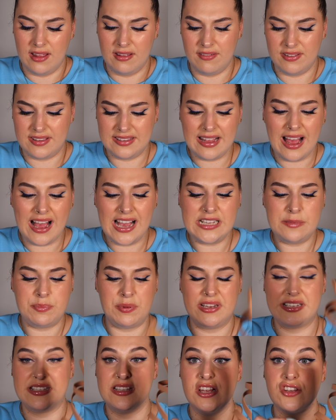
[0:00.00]
size,
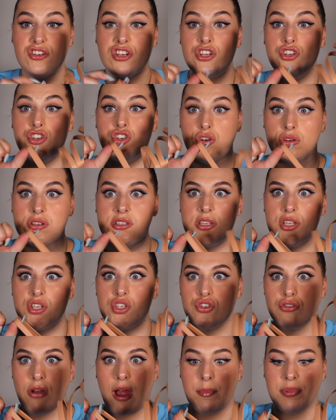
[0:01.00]
but it's literally just the
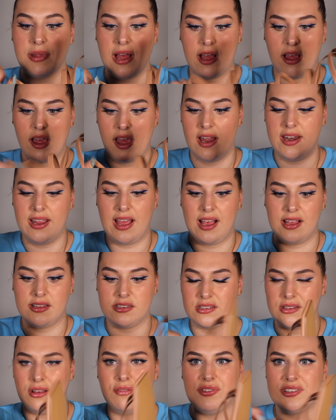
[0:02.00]
strap, like, and it
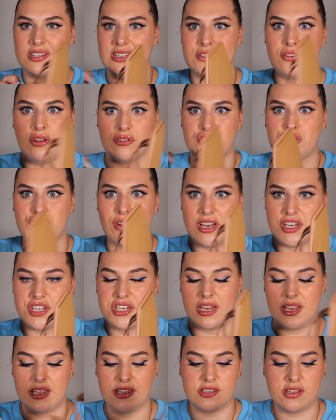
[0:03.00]
has, obviously it's not
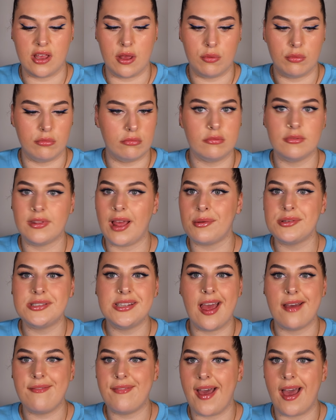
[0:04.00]
stretchy, so that was
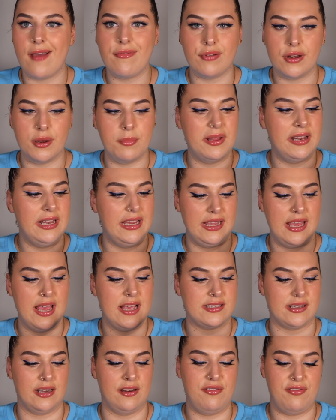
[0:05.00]
never ever in a million
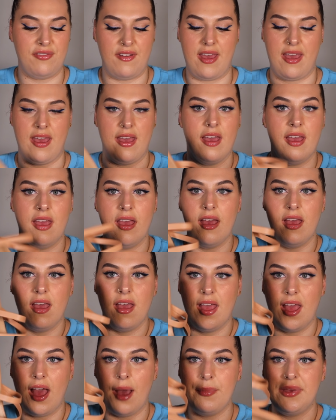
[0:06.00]
years gonna fit.
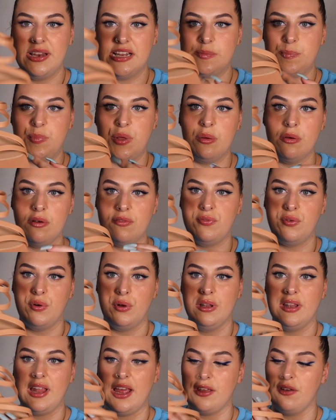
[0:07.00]
I mean, it's
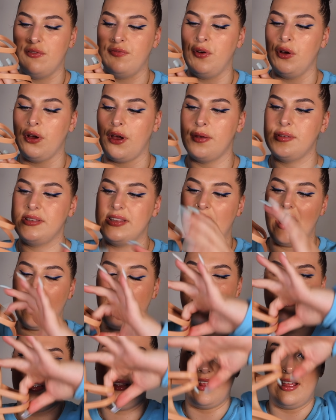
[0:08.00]
beautiful, like your foot goes
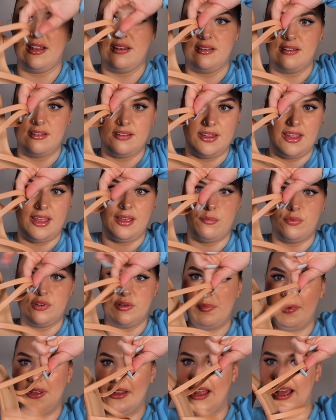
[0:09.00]
there and then it
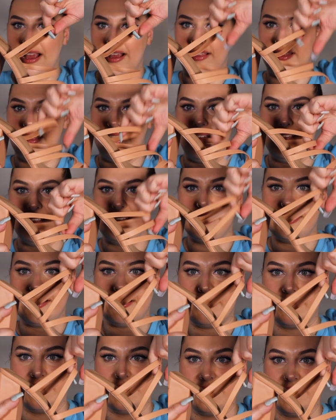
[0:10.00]
would be like
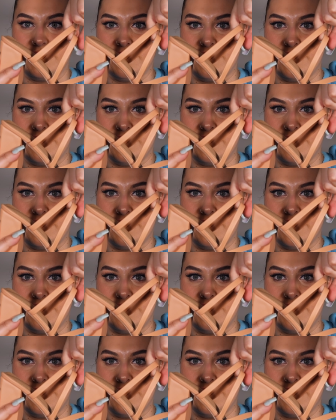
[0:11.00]
this.